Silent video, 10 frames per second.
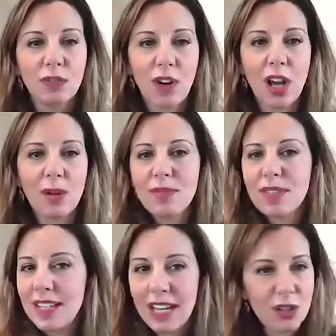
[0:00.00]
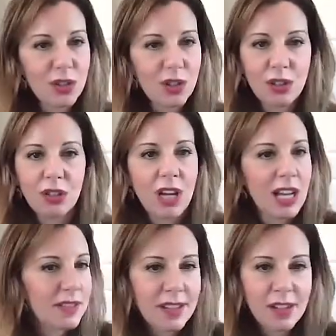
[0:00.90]
from standard
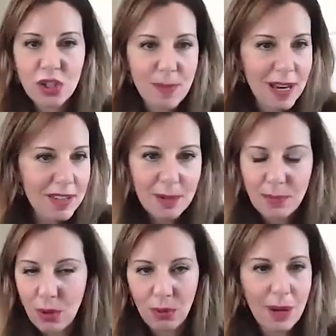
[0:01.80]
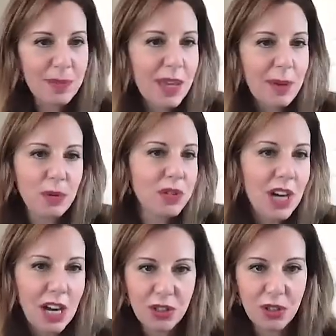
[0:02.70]
concierge medicine programs that most
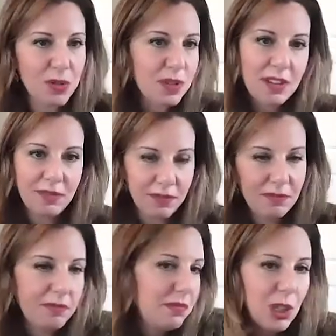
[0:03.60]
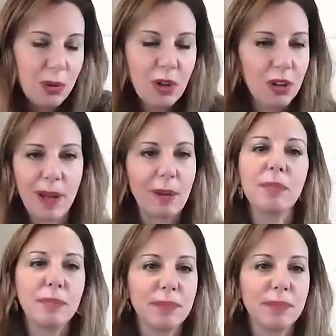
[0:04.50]
doctors have, heard about?